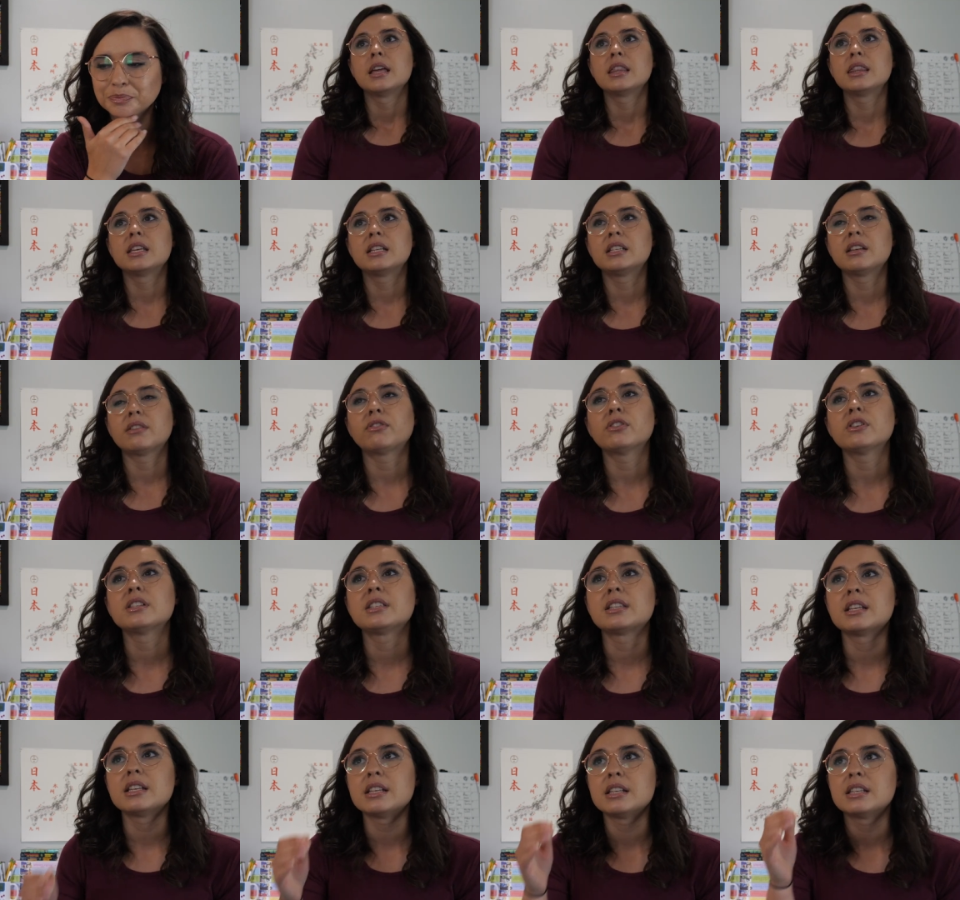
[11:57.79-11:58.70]
The
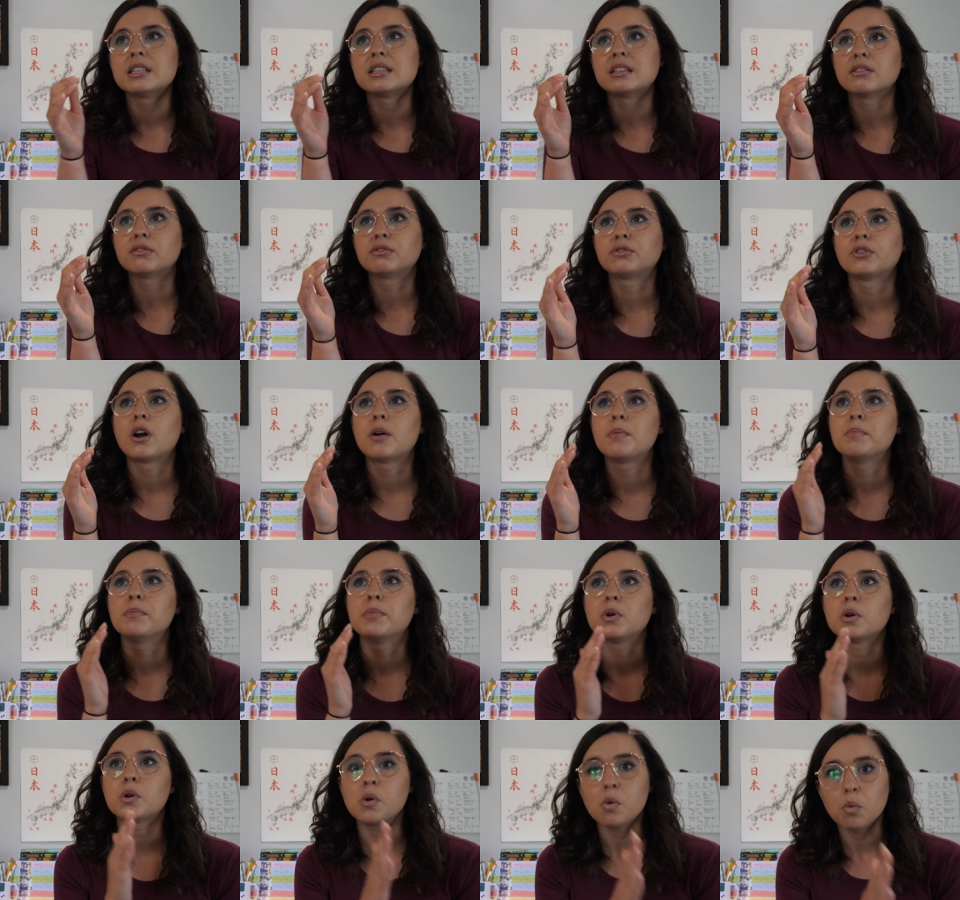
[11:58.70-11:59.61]
difference is
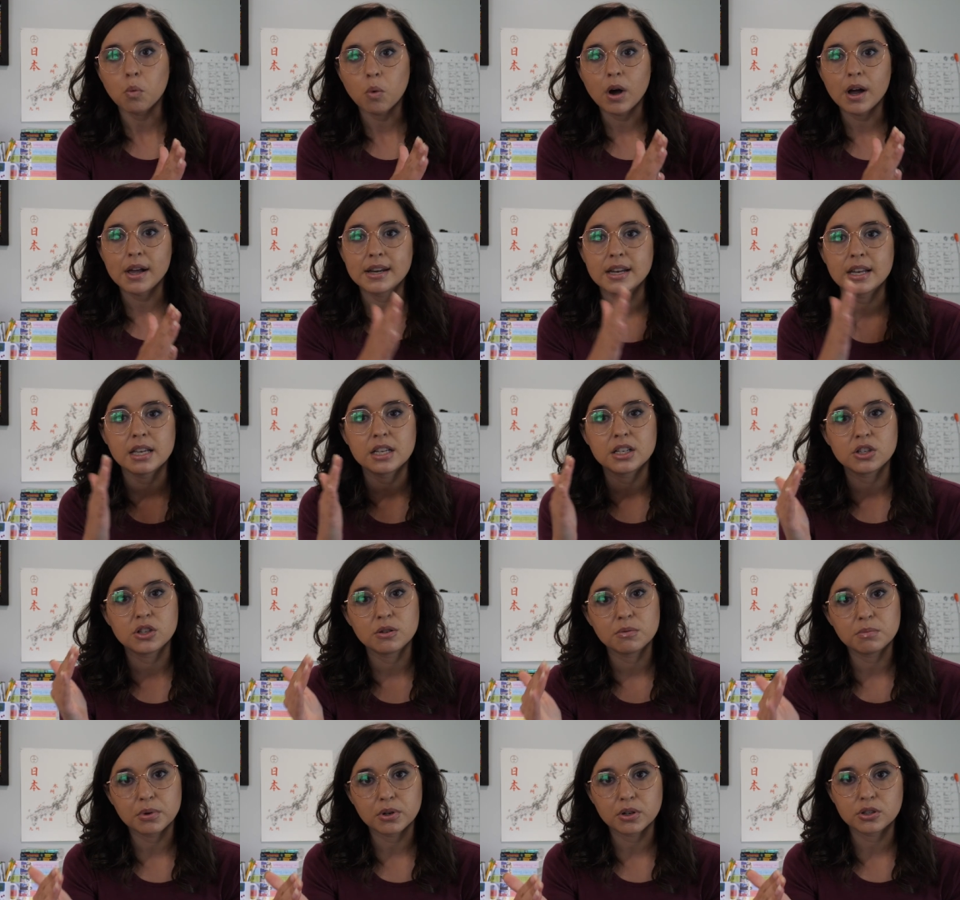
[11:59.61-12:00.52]
from book one
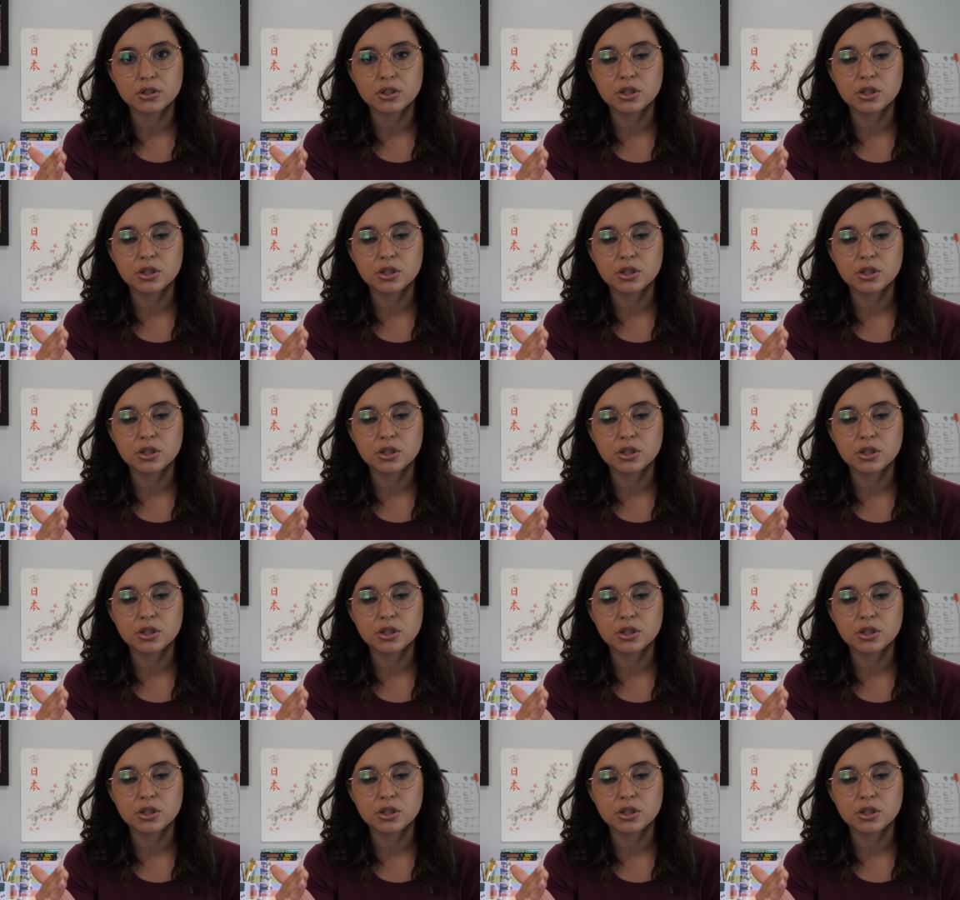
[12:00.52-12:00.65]
into book